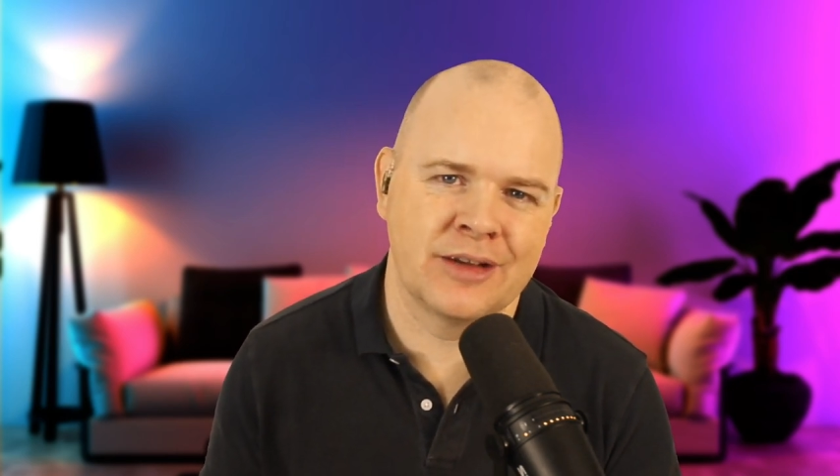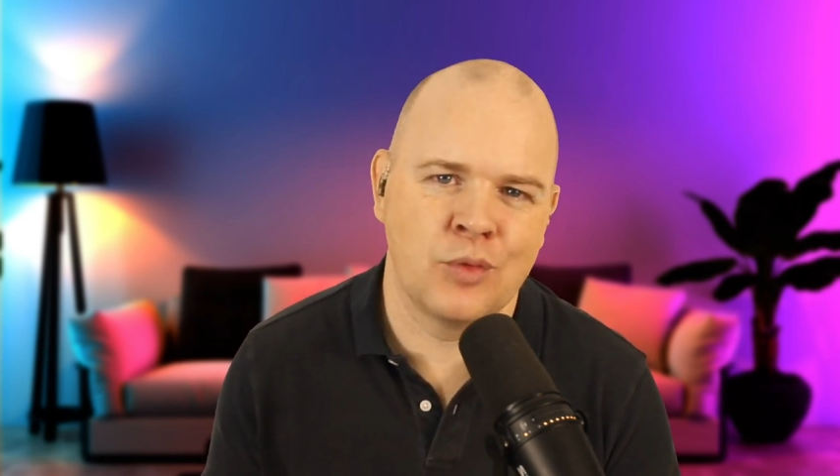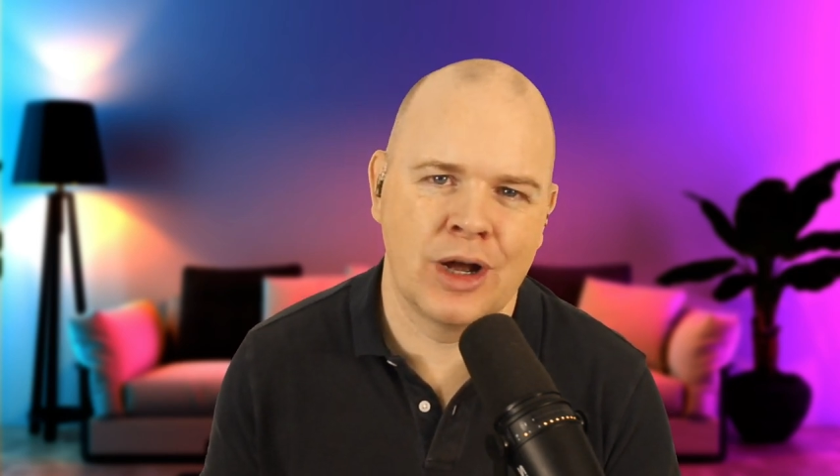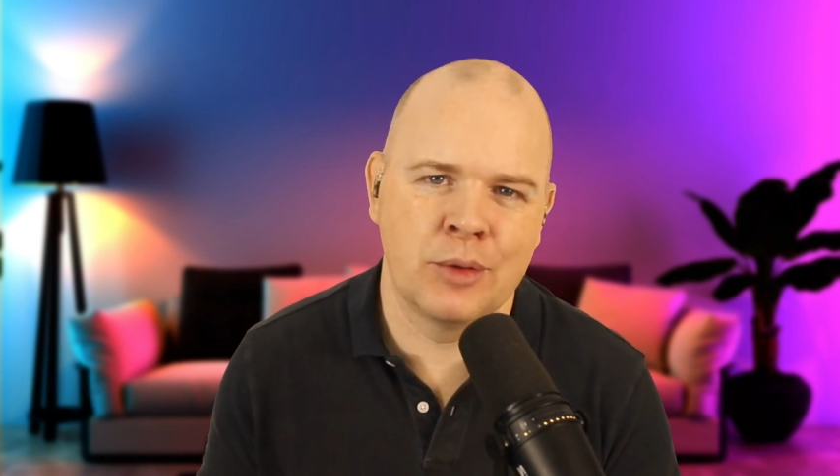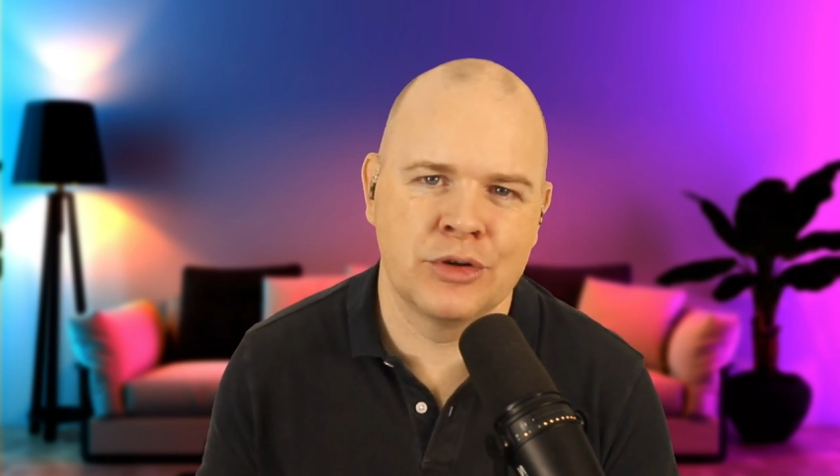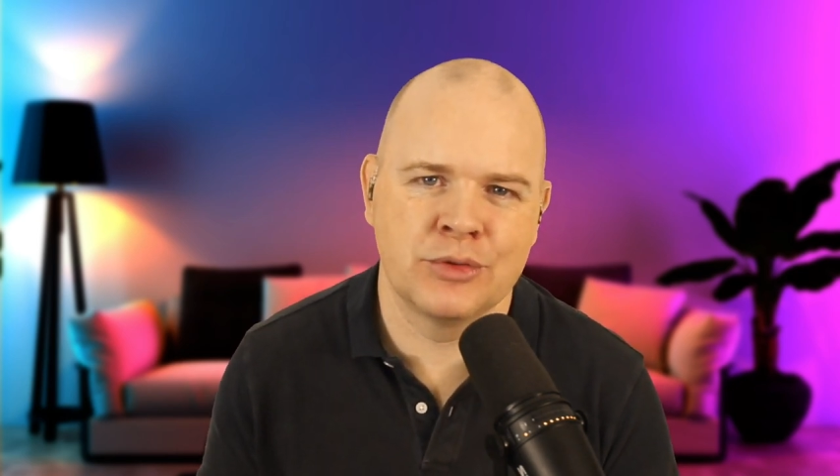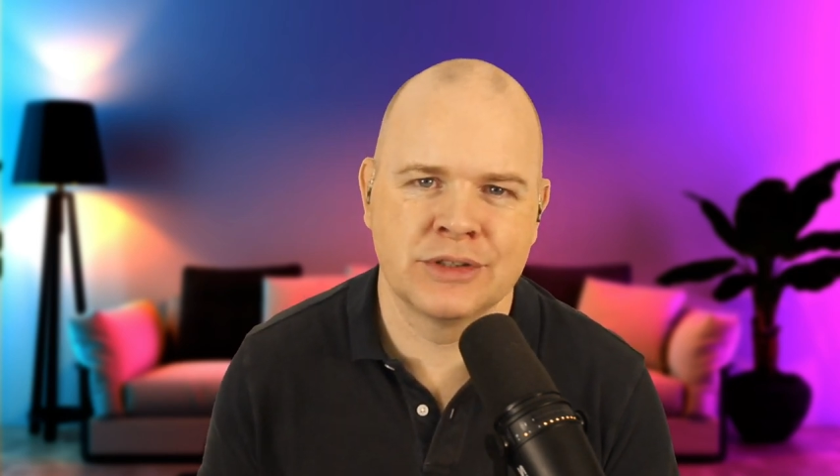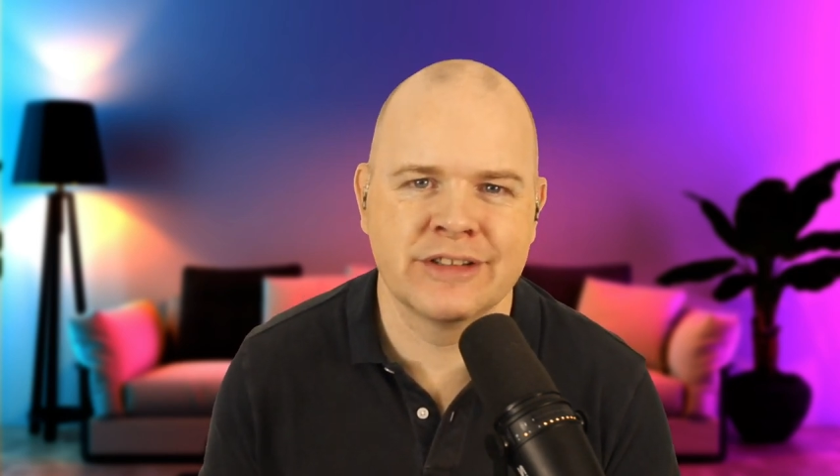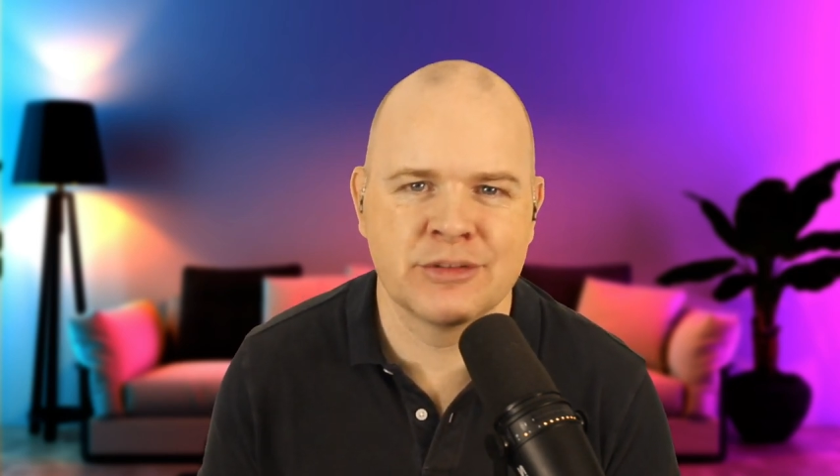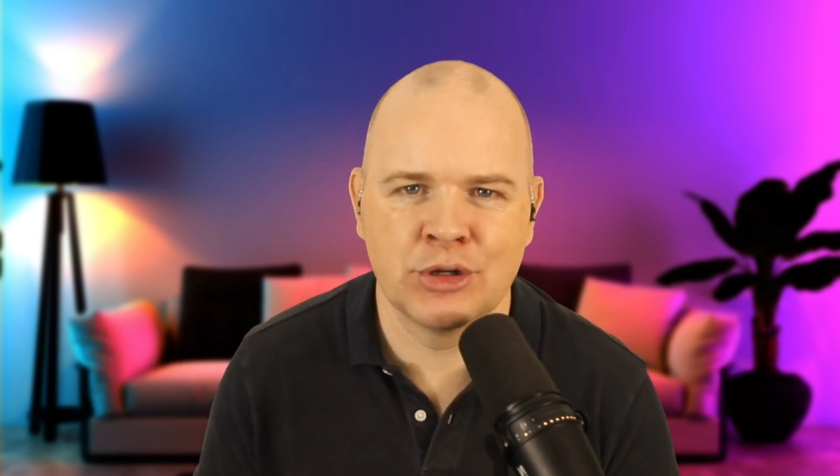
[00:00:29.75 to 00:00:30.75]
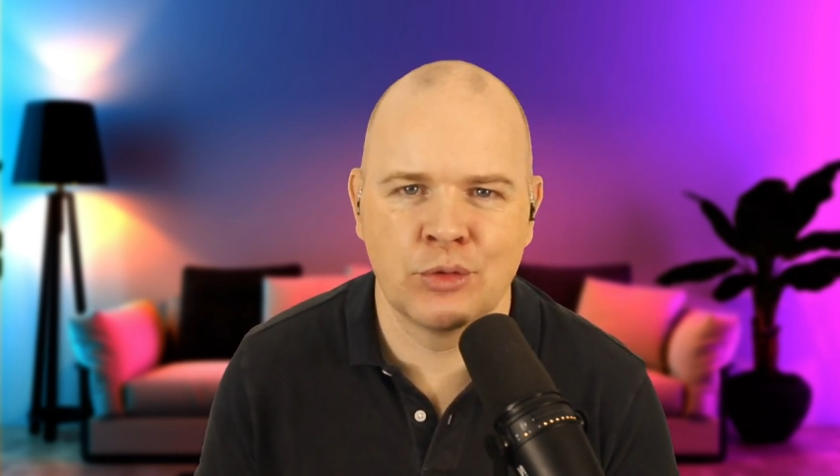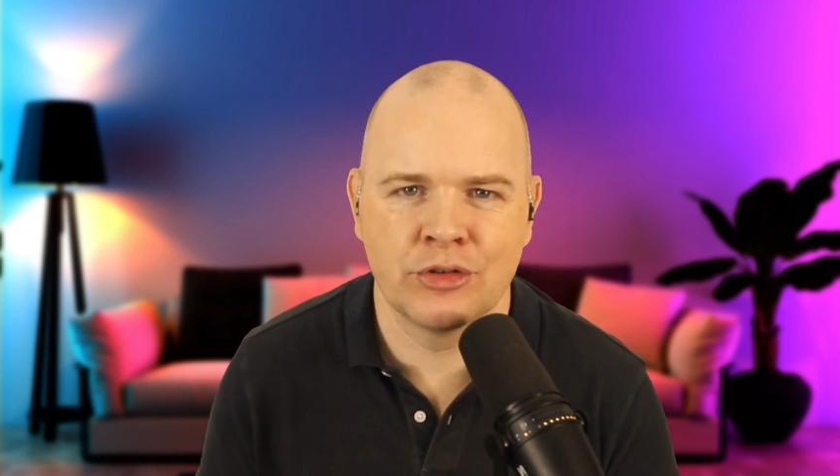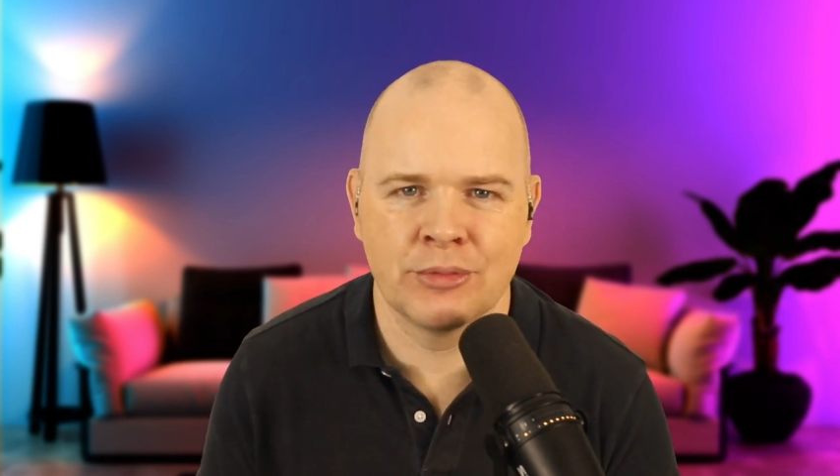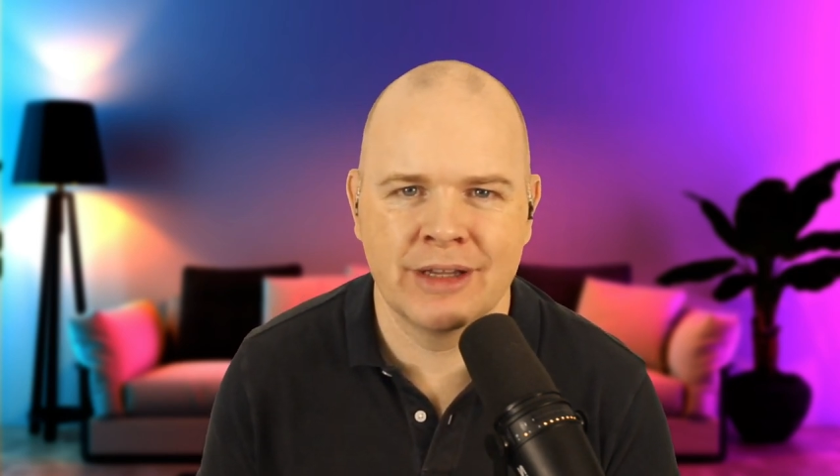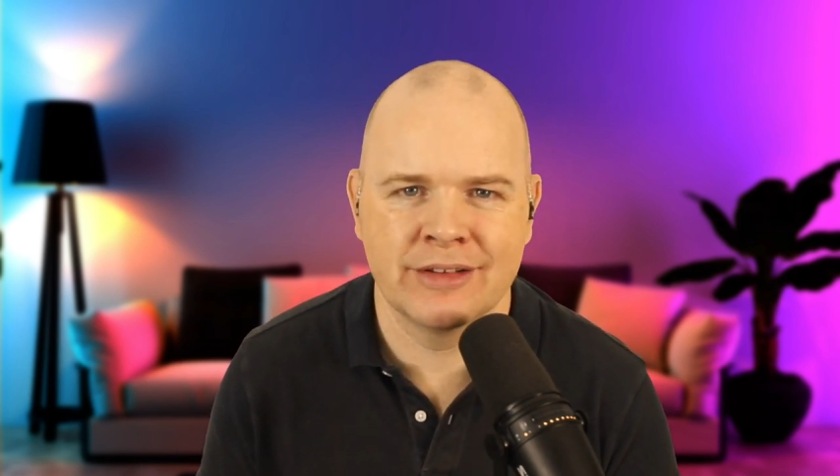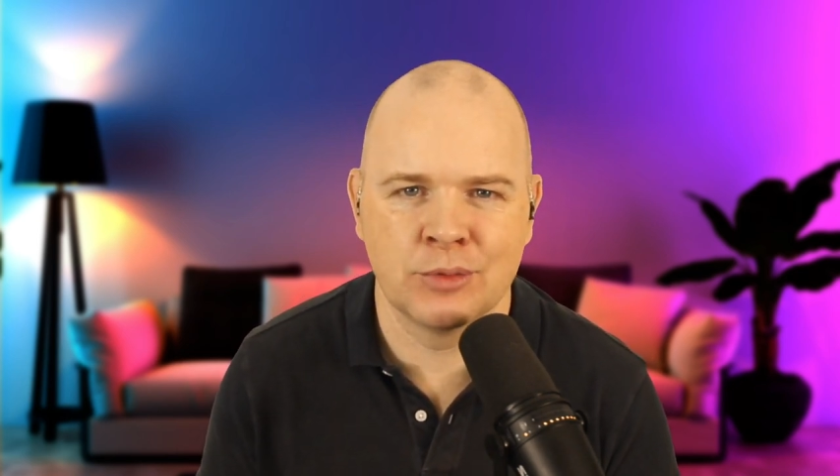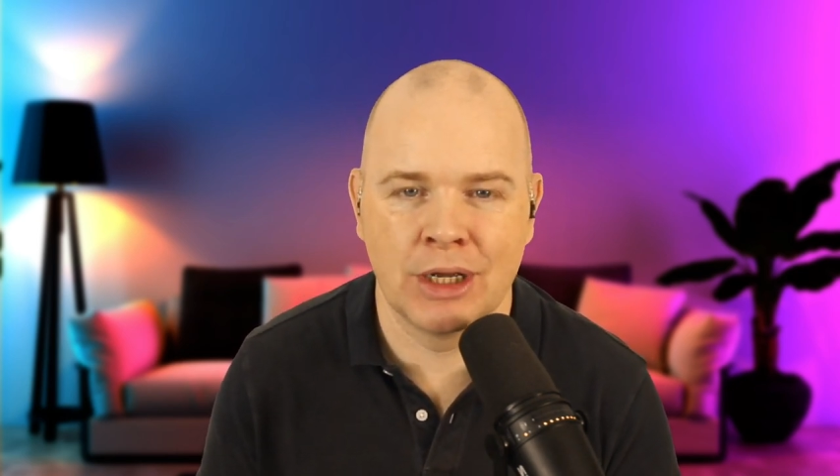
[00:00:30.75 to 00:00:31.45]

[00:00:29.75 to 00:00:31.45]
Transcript: and why would you want it to be automated?